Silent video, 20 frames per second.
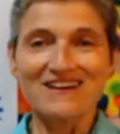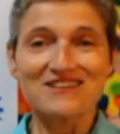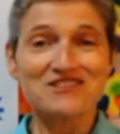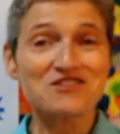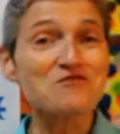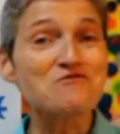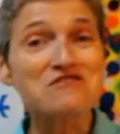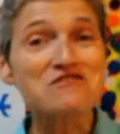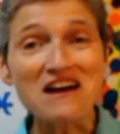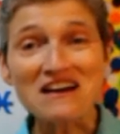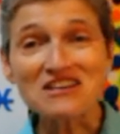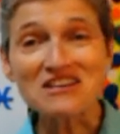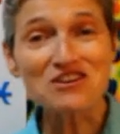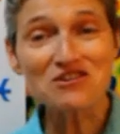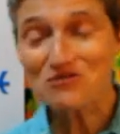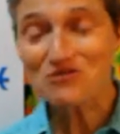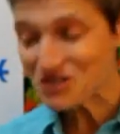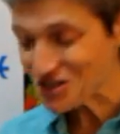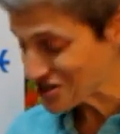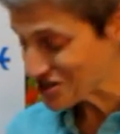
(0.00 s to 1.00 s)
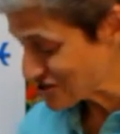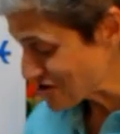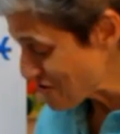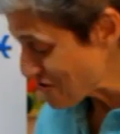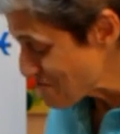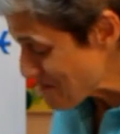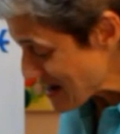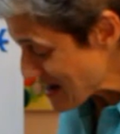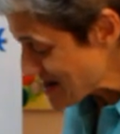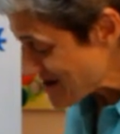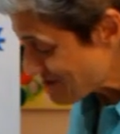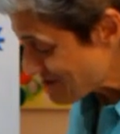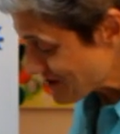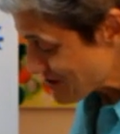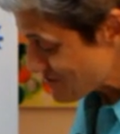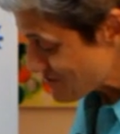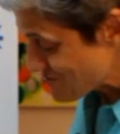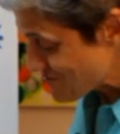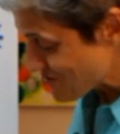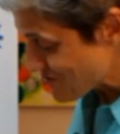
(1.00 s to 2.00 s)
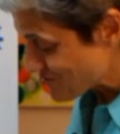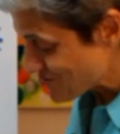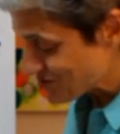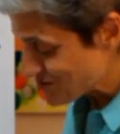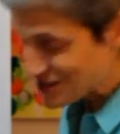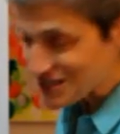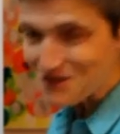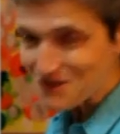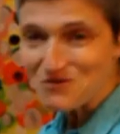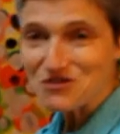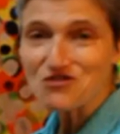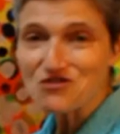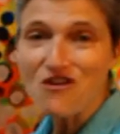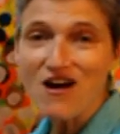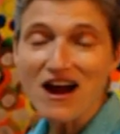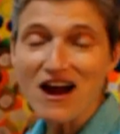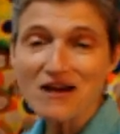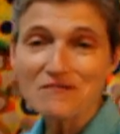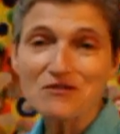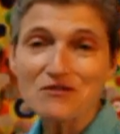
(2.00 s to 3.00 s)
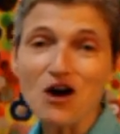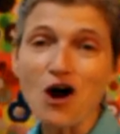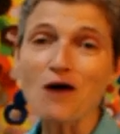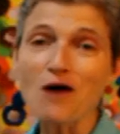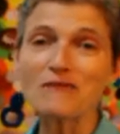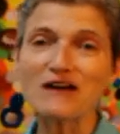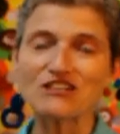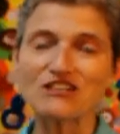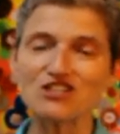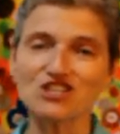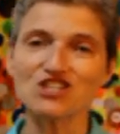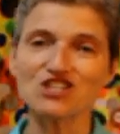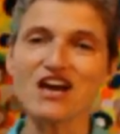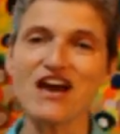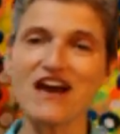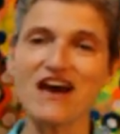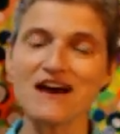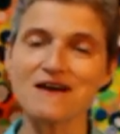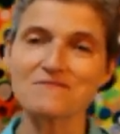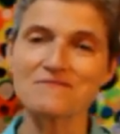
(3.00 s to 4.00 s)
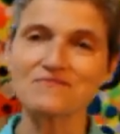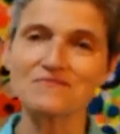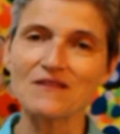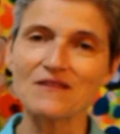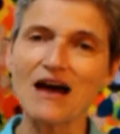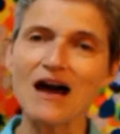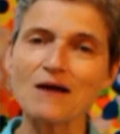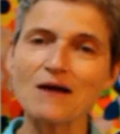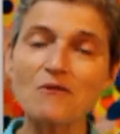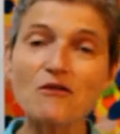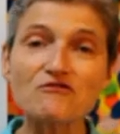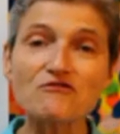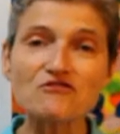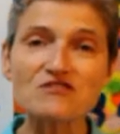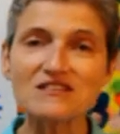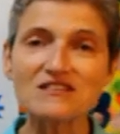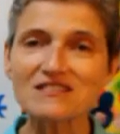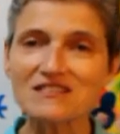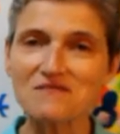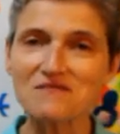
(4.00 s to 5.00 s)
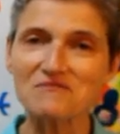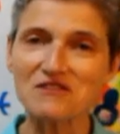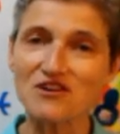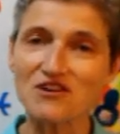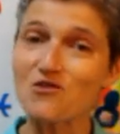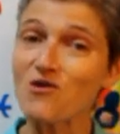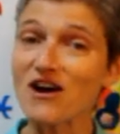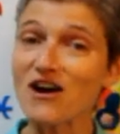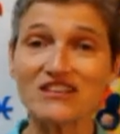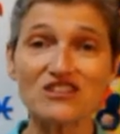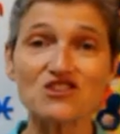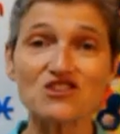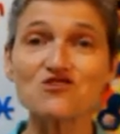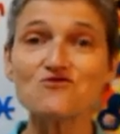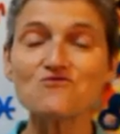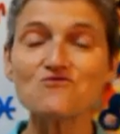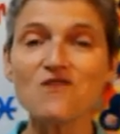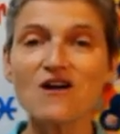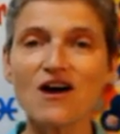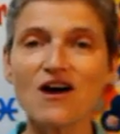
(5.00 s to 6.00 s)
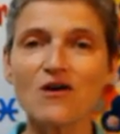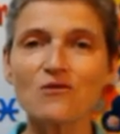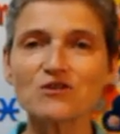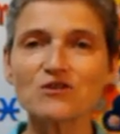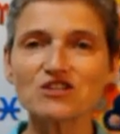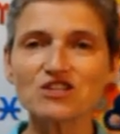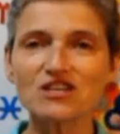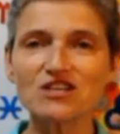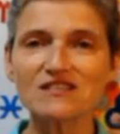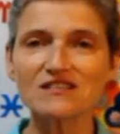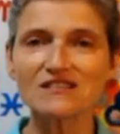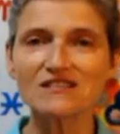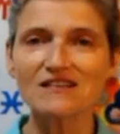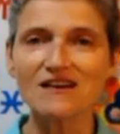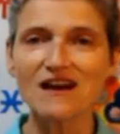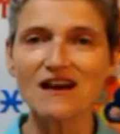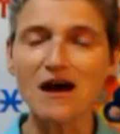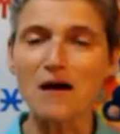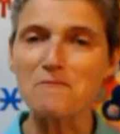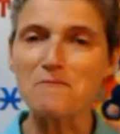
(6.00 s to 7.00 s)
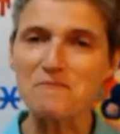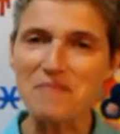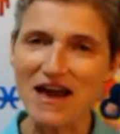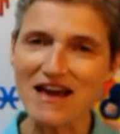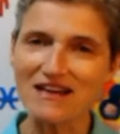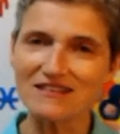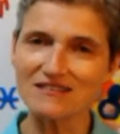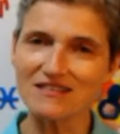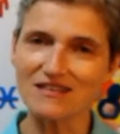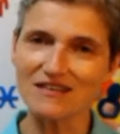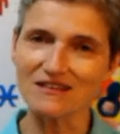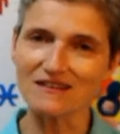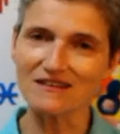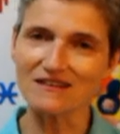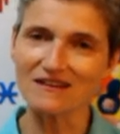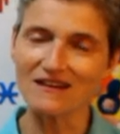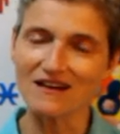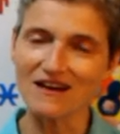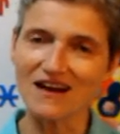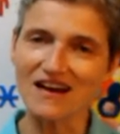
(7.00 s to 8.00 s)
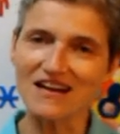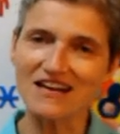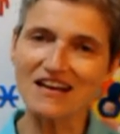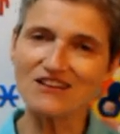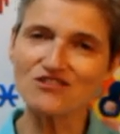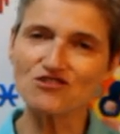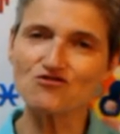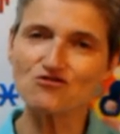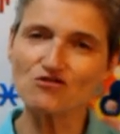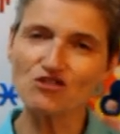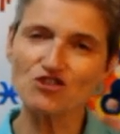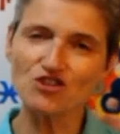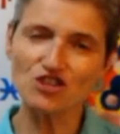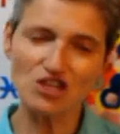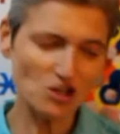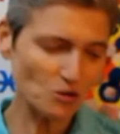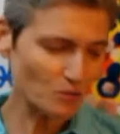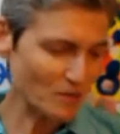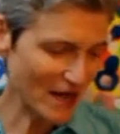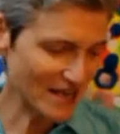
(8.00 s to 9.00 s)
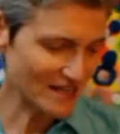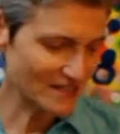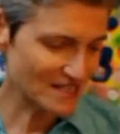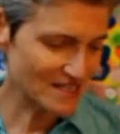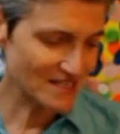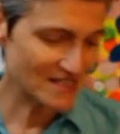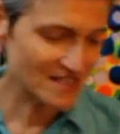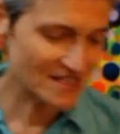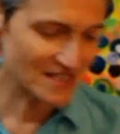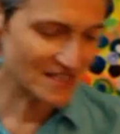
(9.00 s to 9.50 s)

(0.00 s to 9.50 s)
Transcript: So thank you to so many of you who subscribe, comment, share. I'm offering something quite new, which is a painting, an astrological painting